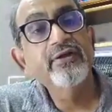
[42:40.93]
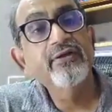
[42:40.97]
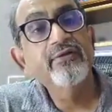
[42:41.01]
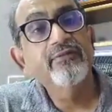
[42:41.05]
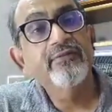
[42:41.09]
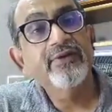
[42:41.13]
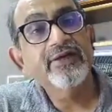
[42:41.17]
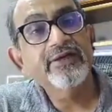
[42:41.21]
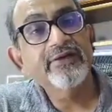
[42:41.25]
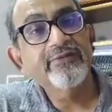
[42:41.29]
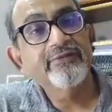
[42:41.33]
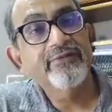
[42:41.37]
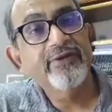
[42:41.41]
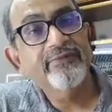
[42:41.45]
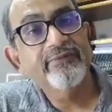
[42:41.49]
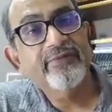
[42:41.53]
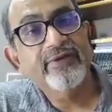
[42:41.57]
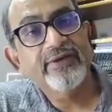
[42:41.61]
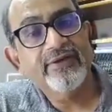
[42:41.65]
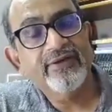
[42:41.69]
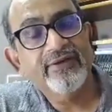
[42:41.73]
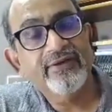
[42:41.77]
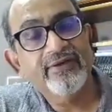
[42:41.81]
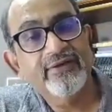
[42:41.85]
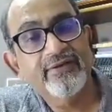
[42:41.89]
But
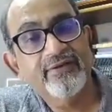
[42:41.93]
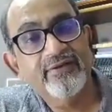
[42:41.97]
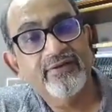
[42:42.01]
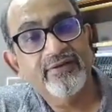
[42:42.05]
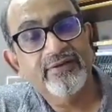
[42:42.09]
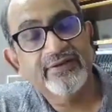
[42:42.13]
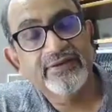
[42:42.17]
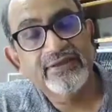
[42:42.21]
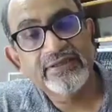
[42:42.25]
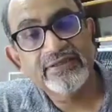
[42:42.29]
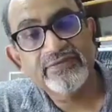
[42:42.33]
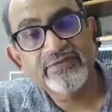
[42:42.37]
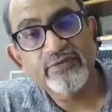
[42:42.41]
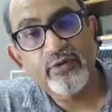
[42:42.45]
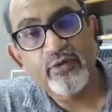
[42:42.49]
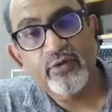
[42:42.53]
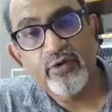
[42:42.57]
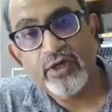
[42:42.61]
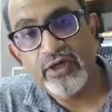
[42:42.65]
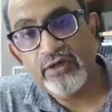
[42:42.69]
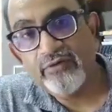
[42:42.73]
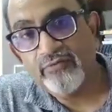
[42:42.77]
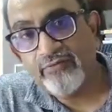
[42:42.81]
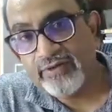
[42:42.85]
remember, this all